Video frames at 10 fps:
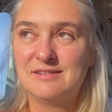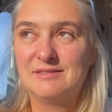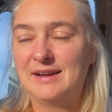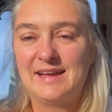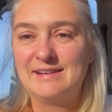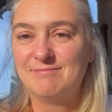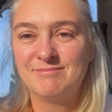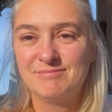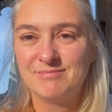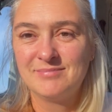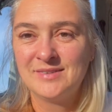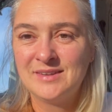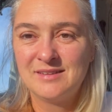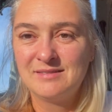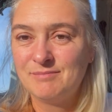again
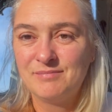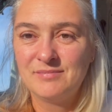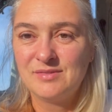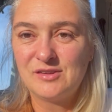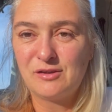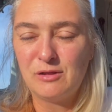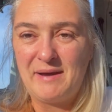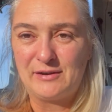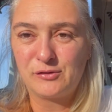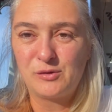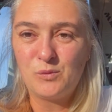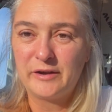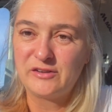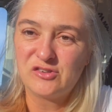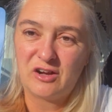the solar panels can
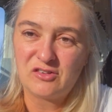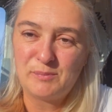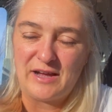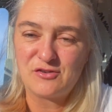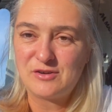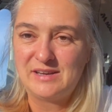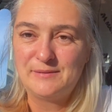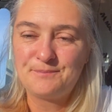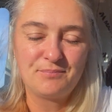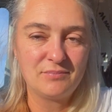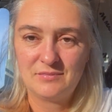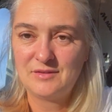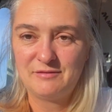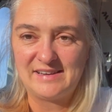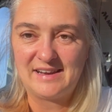work and charge the battery.
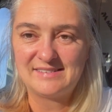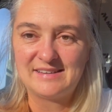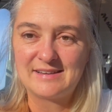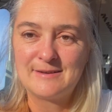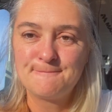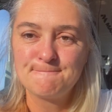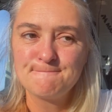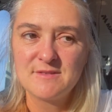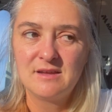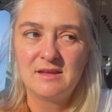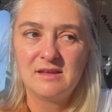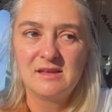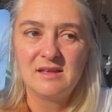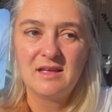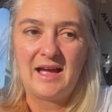Fantastic.
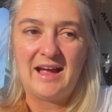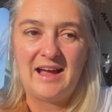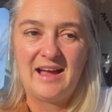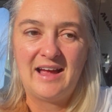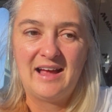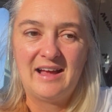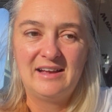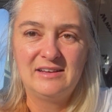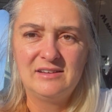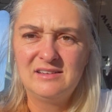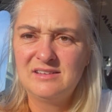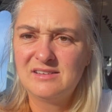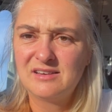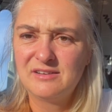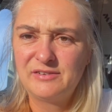And
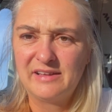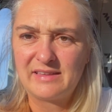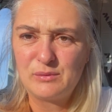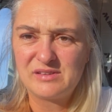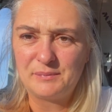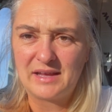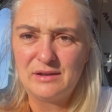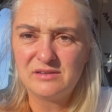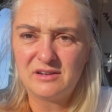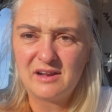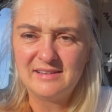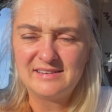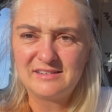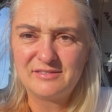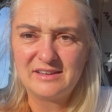I feel like there was something else on our
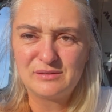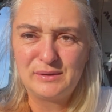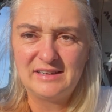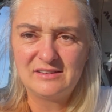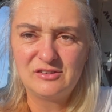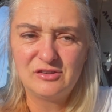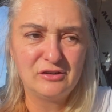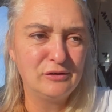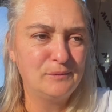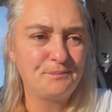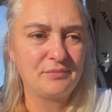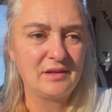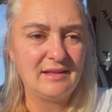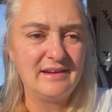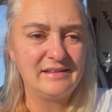list of things we needed to do.
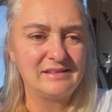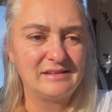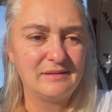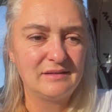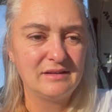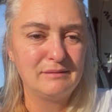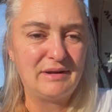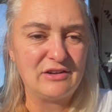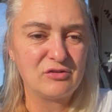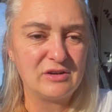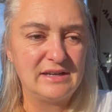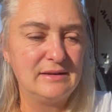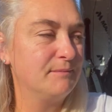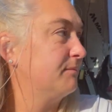Lights, battery,